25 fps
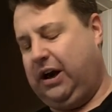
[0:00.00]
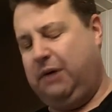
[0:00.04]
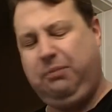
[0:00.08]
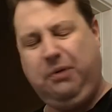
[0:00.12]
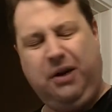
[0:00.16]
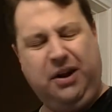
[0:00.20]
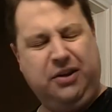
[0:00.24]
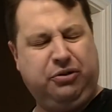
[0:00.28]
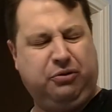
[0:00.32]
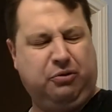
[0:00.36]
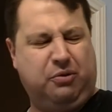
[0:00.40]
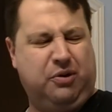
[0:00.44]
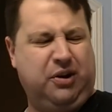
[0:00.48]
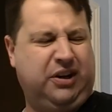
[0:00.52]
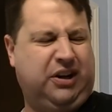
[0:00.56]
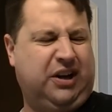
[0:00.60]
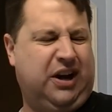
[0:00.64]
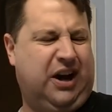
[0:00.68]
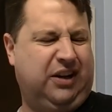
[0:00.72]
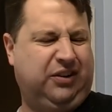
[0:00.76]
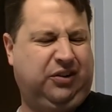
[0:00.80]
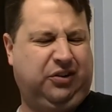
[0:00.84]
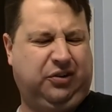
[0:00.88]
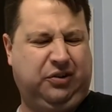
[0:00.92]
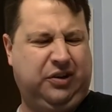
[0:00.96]
I'll probably throw on
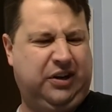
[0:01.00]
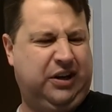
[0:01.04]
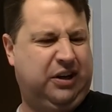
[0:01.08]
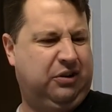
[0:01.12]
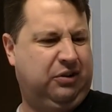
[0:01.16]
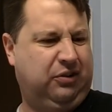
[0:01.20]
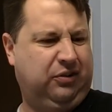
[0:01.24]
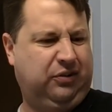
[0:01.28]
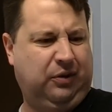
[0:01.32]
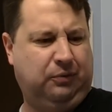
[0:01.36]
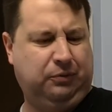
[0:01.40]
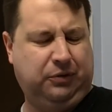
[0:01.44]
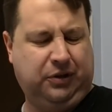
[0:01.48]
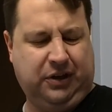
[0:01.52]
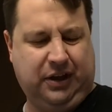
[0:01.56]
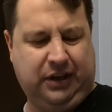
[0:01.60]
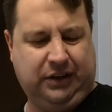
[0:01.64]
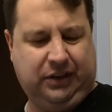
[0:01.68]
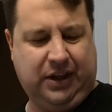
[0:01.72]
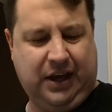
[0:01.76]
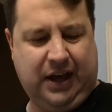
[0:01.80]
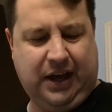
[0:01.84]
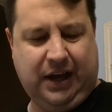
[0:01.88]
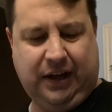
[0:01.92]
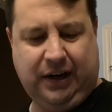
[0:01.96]
gondolier or something
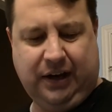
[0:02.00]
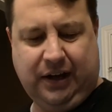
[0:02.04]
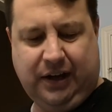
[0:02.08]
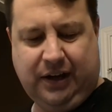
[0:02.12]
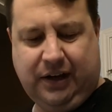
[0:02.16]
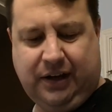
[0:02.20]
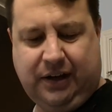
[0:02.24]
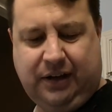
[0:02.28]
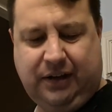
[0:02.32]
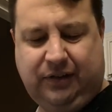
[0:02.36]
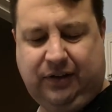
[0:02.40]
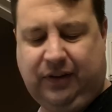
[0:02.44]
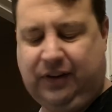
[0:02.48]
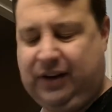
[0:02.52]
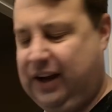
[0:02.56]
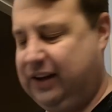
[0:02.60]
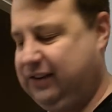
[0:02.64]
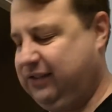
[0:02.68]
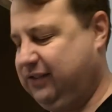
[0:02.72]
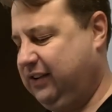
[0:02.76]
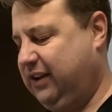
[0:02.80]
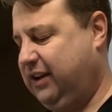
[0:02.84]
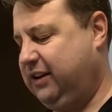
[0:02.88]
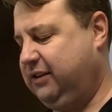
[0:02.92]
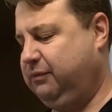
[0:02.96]
like that. Uh, it's a
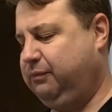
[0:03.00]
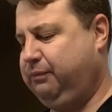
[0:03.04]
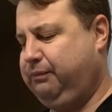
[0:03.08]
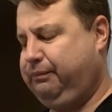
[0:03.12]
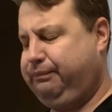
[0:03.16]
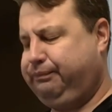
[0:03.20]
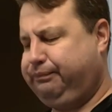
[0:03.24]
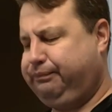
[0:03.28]
nice scent.